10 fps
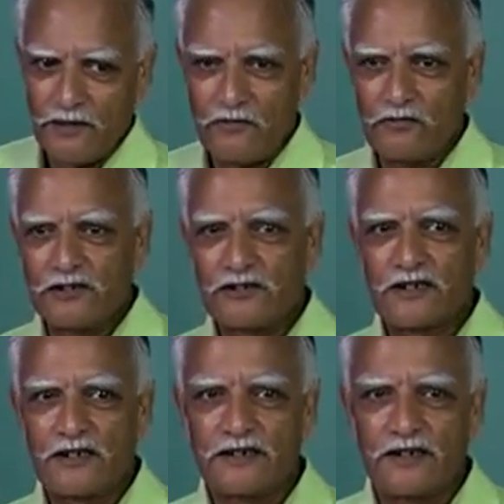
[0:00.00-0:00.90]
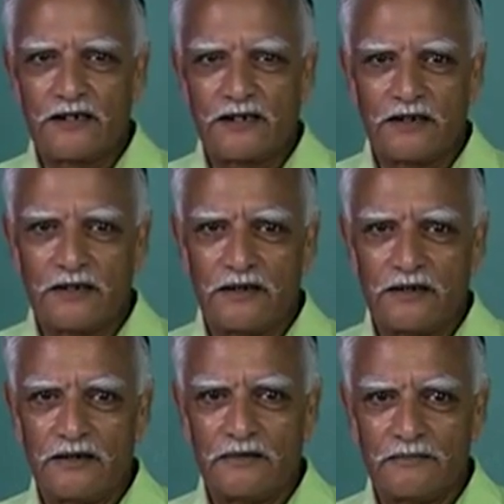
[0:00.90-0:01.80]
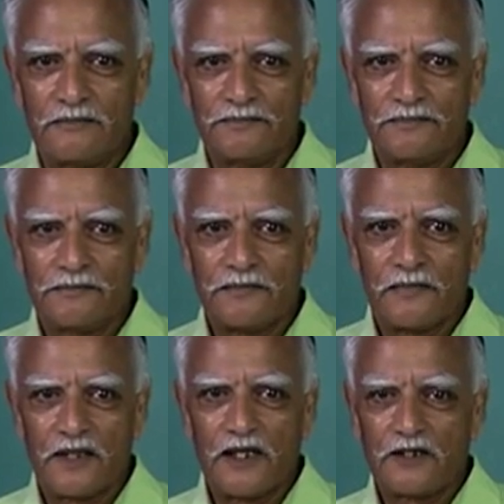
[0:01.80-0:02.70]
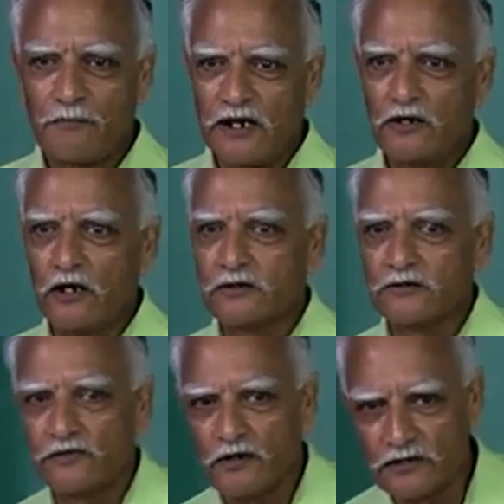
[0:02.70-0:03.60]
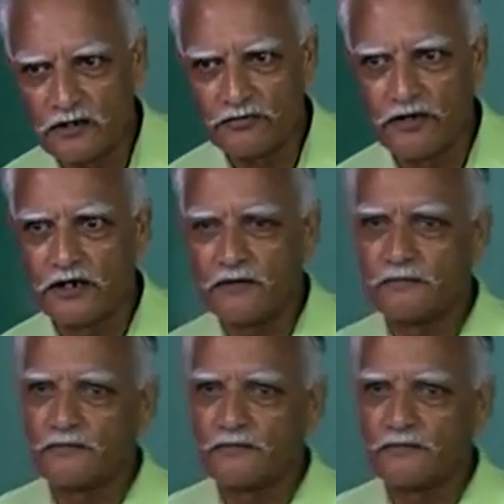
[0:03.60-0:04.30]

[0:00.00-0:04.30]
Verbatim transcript: we were discussing the speculative philosophy